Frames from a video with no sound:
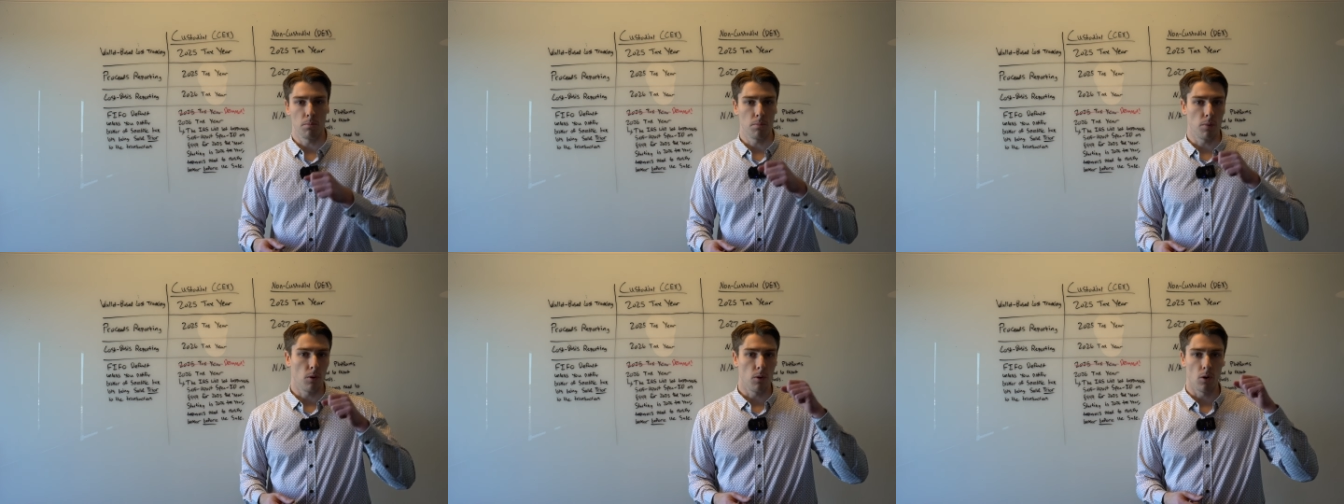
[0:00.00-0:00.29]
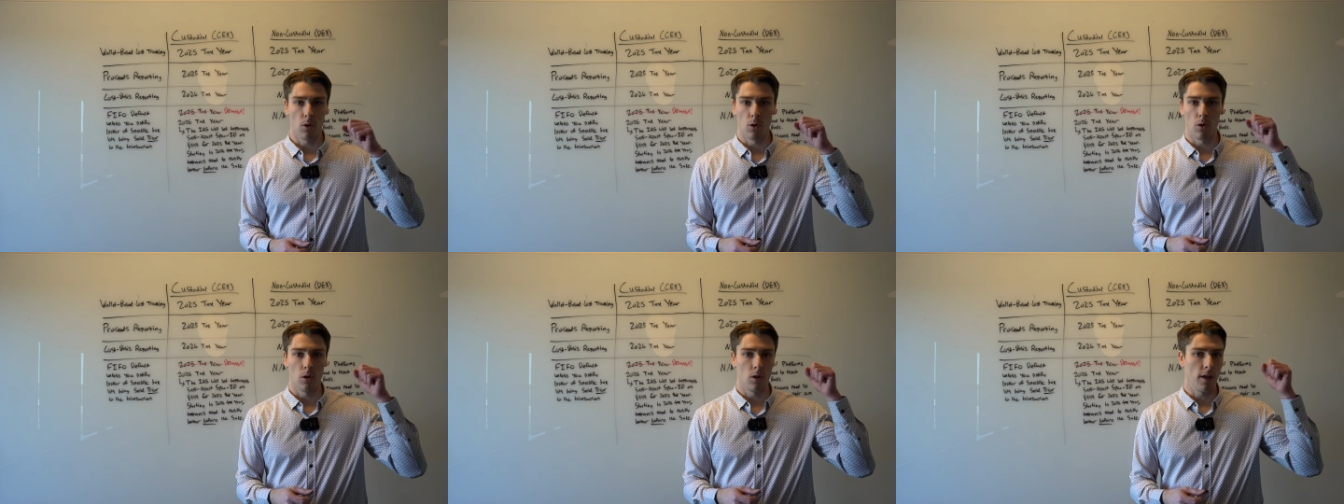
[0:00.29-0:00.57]

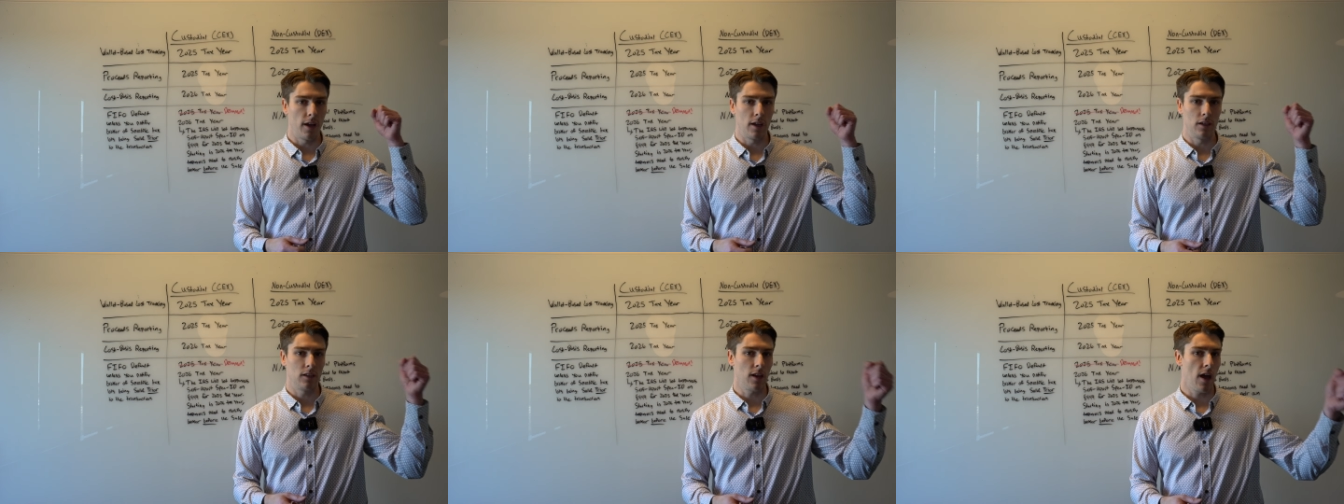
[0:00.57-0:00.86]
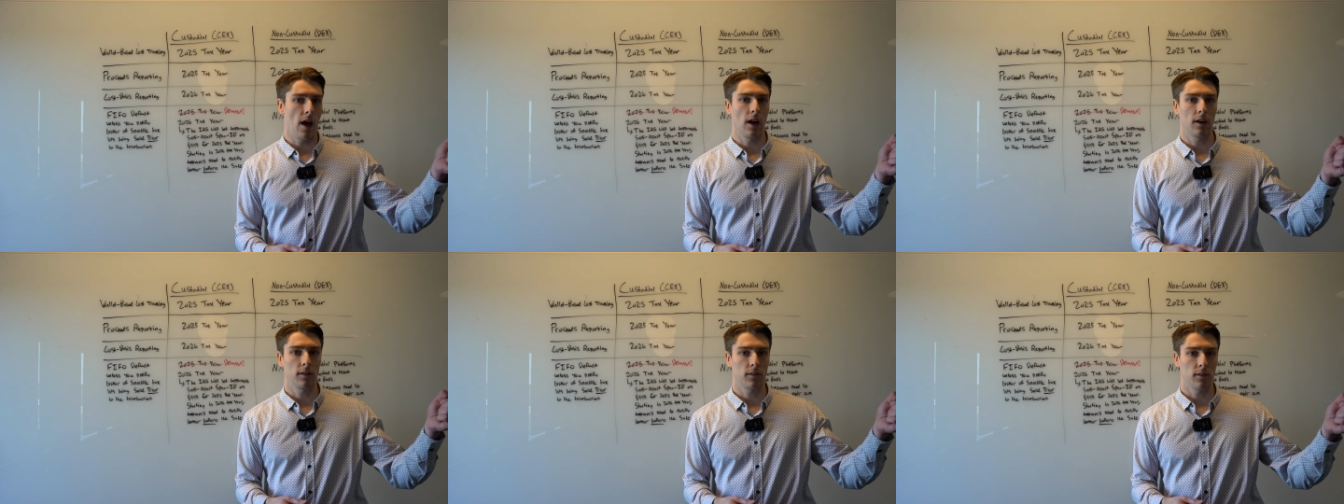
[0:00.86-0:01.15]
pull a
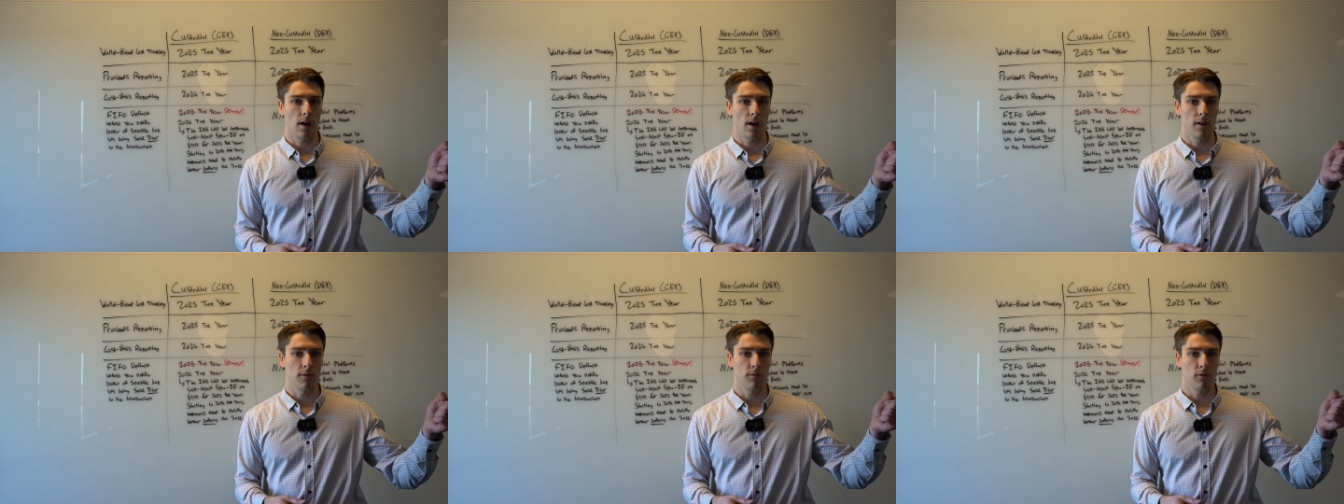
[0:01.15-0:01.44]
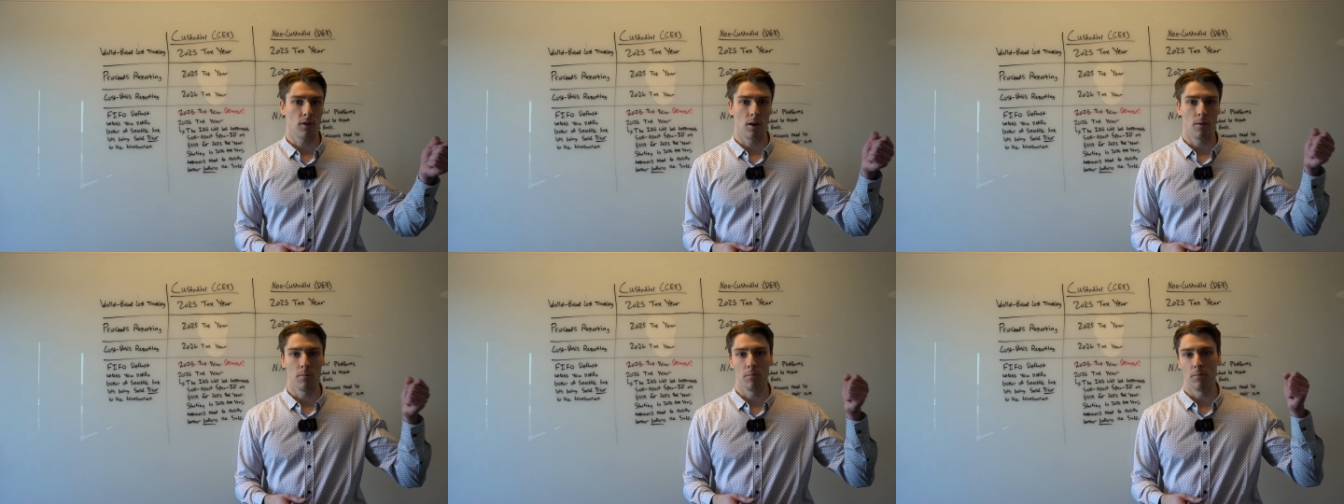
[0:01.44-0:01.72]
tax lot
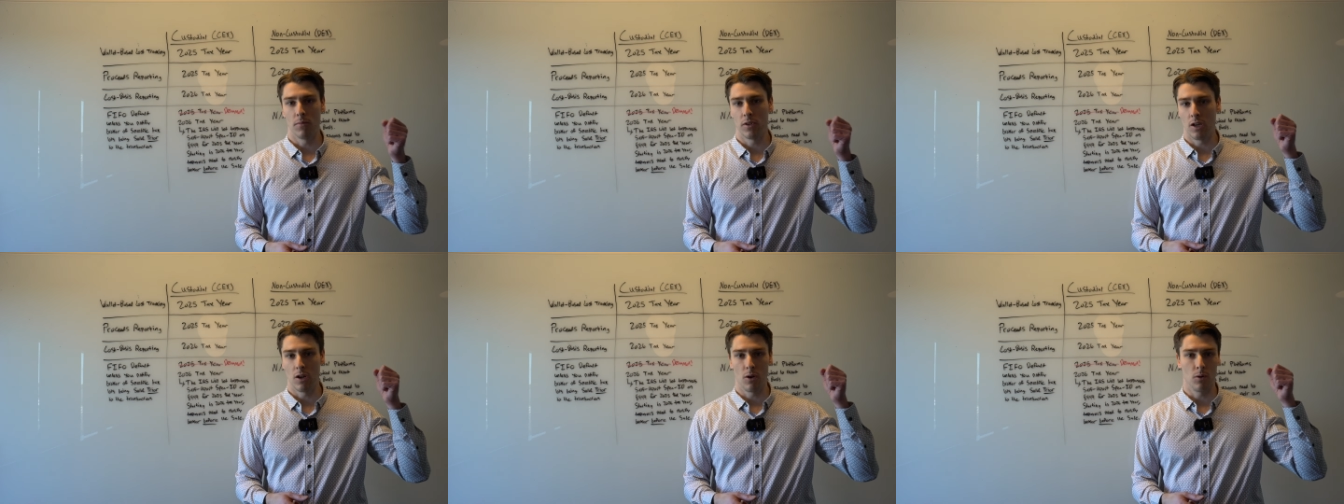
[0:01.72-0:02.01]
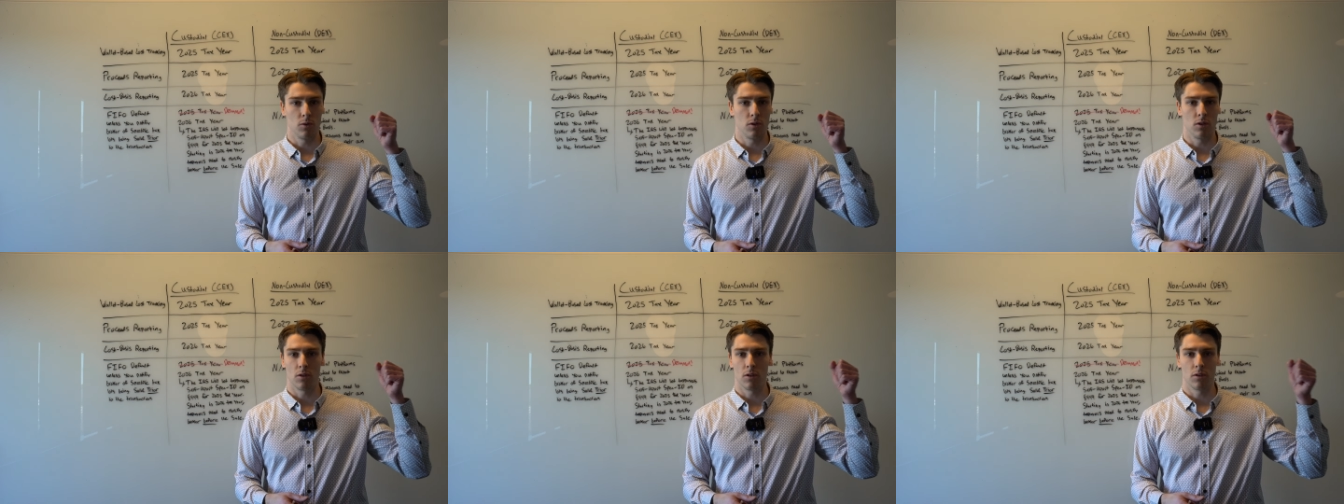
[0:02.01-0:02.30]
from
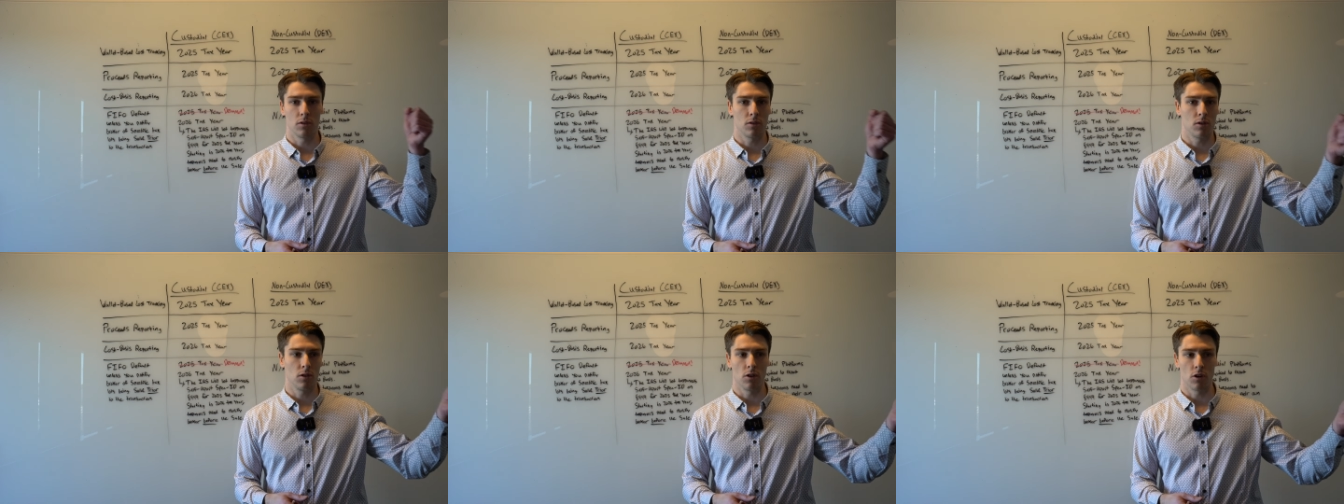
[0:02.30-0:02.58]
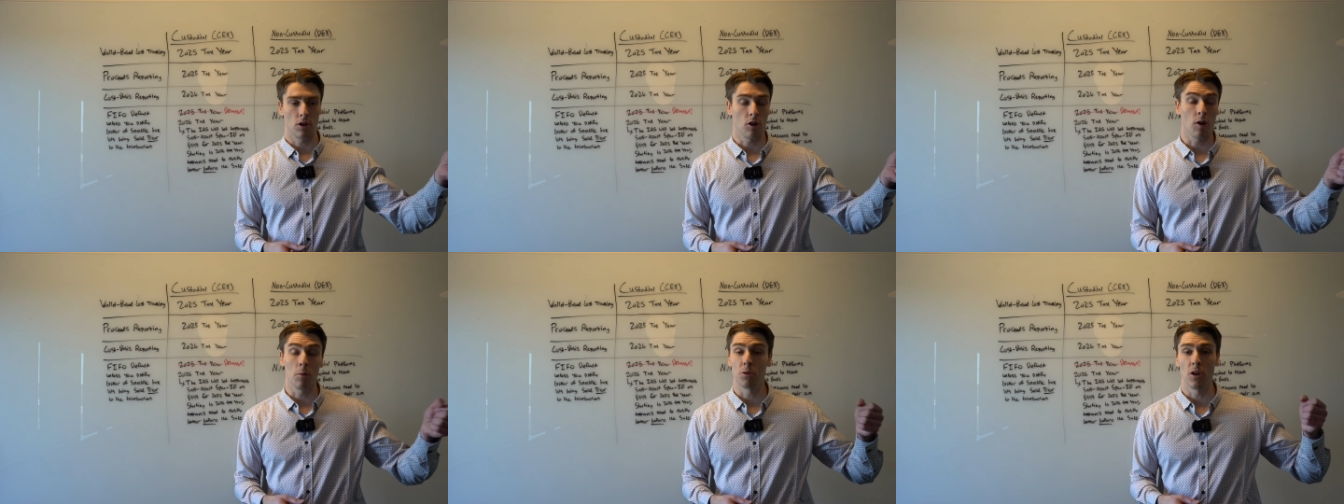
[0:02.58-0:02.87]
your
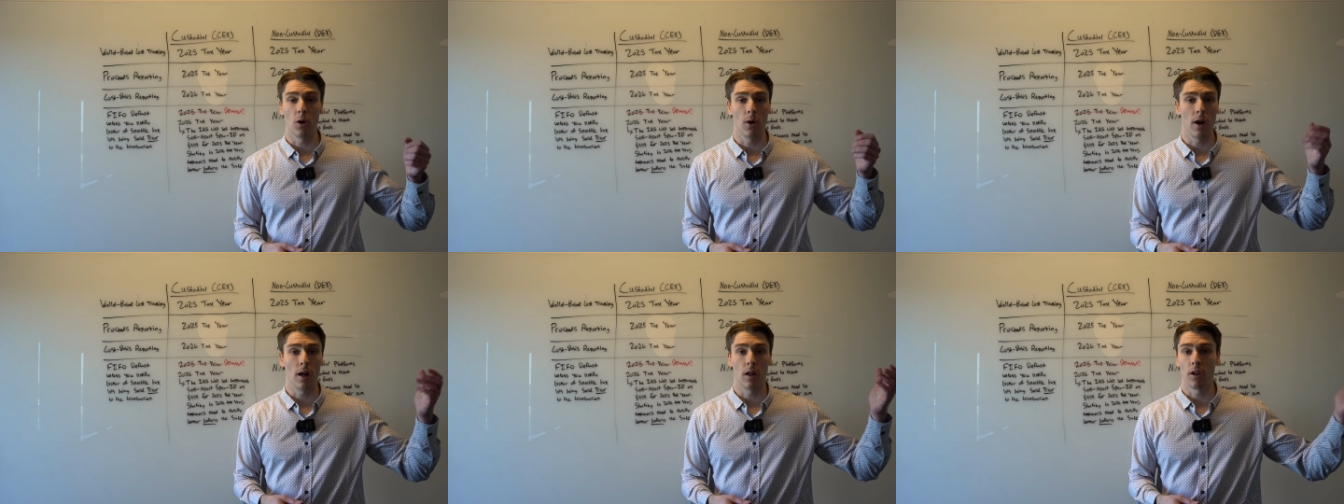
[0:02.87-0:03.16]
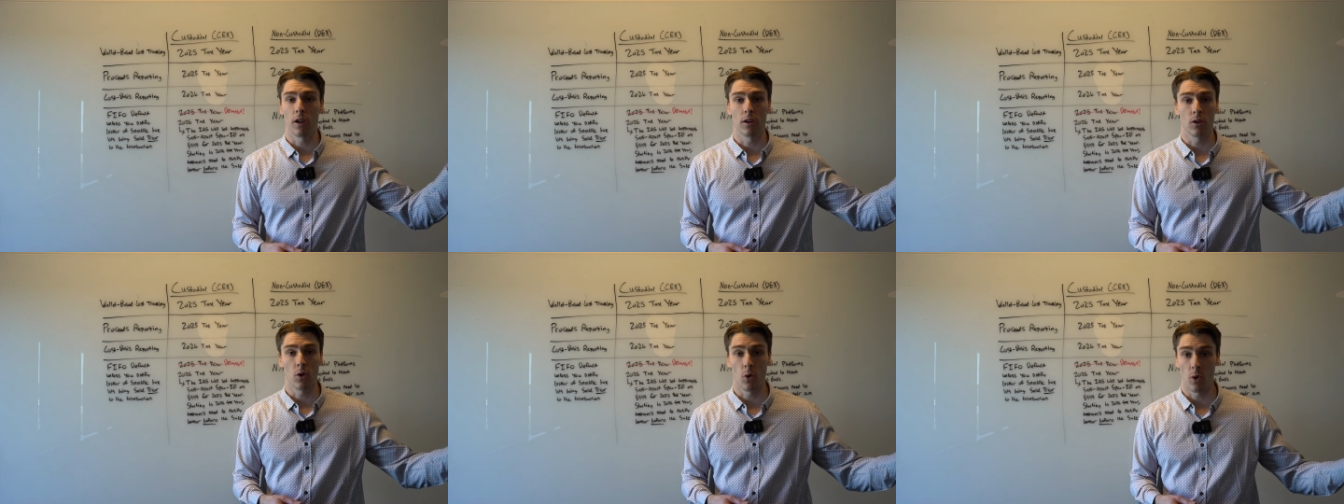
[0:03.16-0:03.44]
crypto held
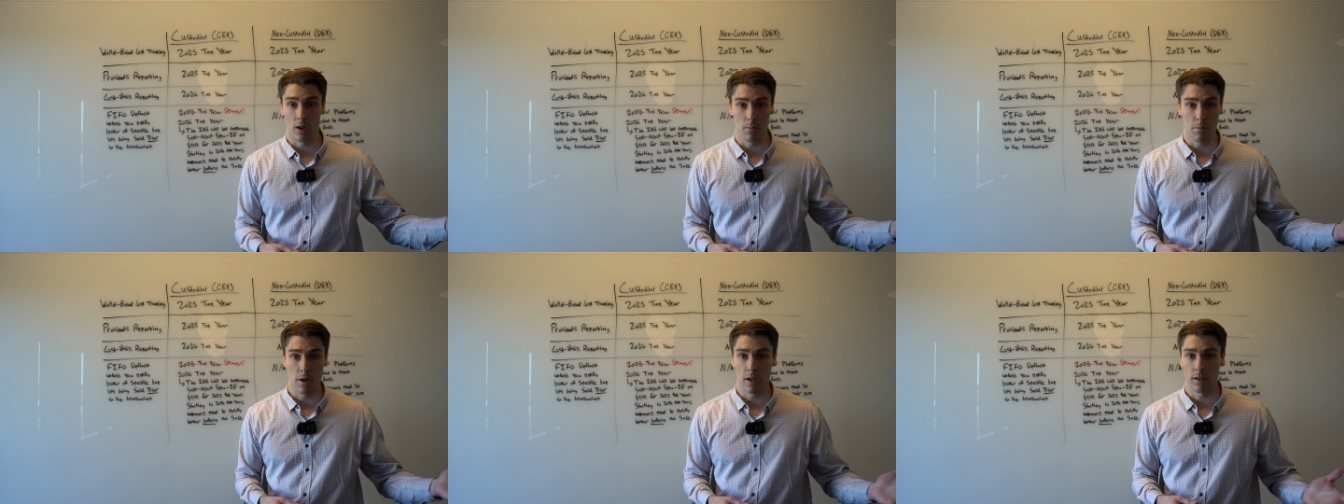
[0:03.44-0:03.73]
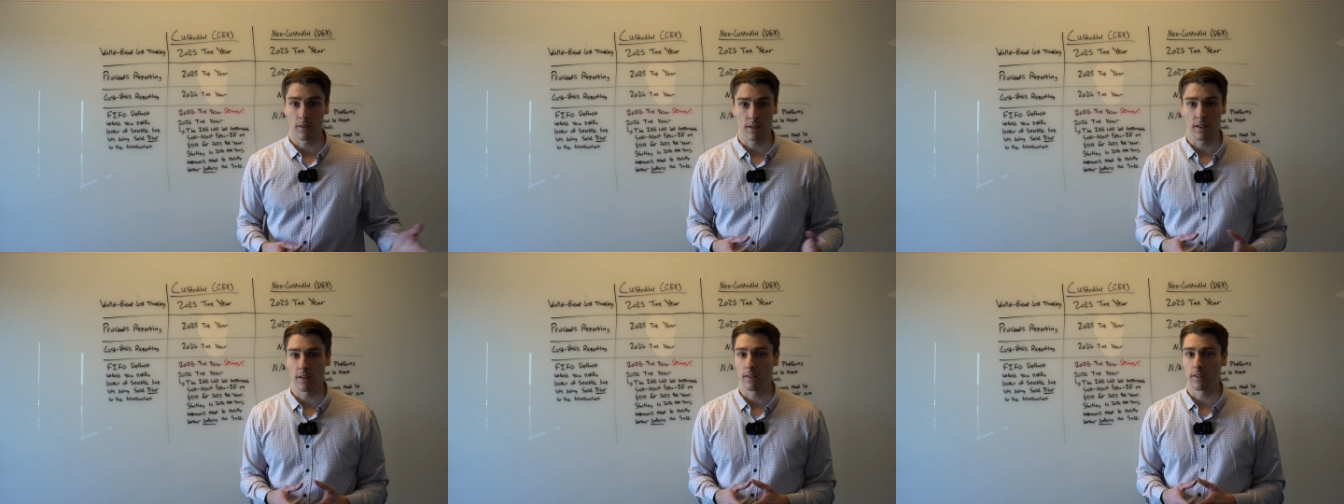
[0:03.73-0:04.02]
on
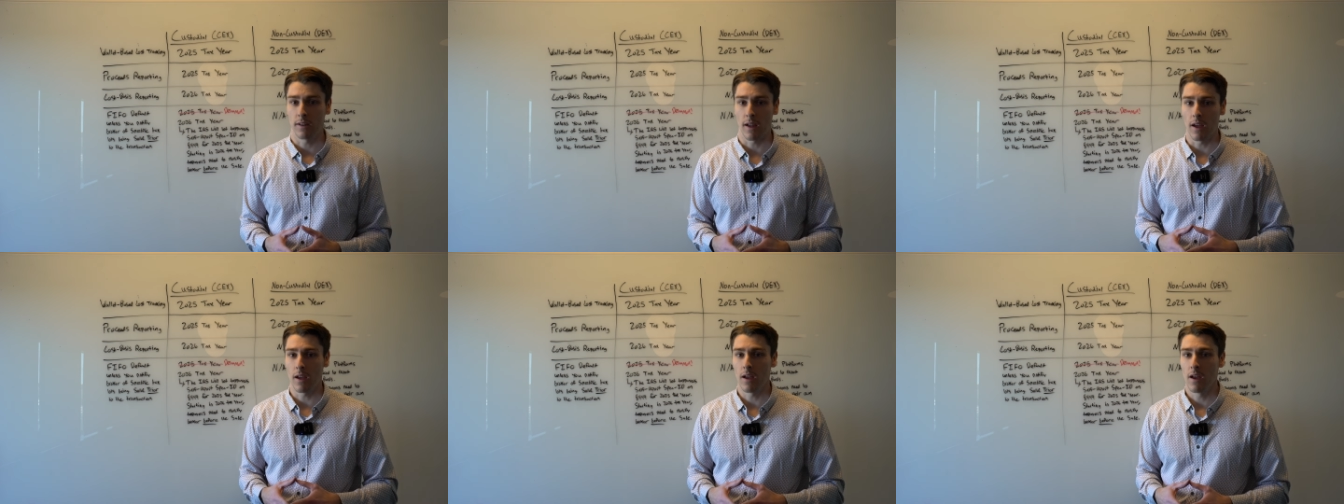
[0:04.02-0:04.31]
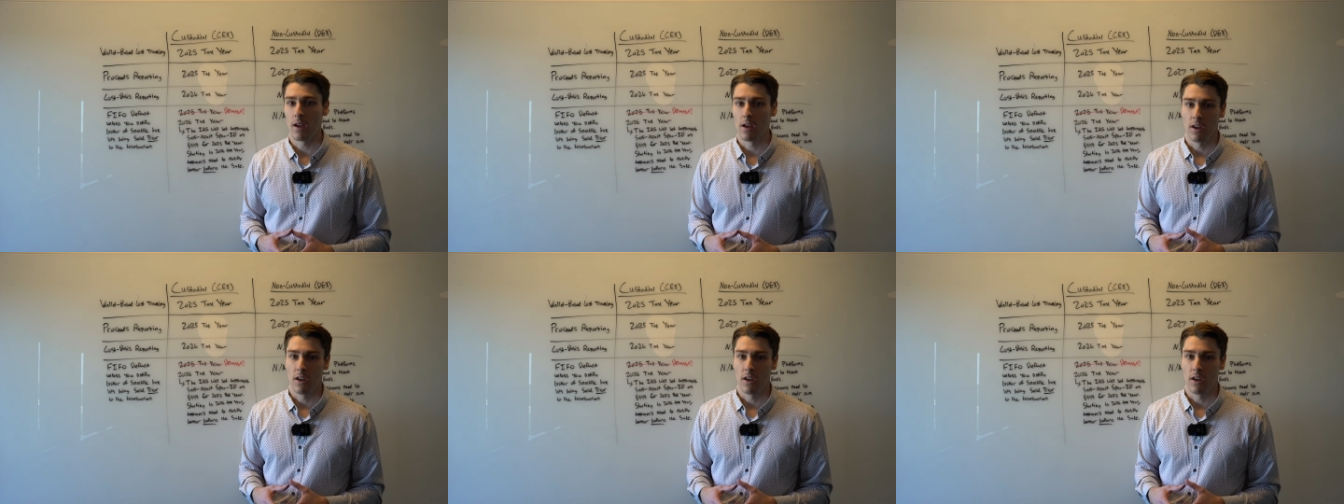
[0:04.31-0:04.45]
Coinbase, let's say.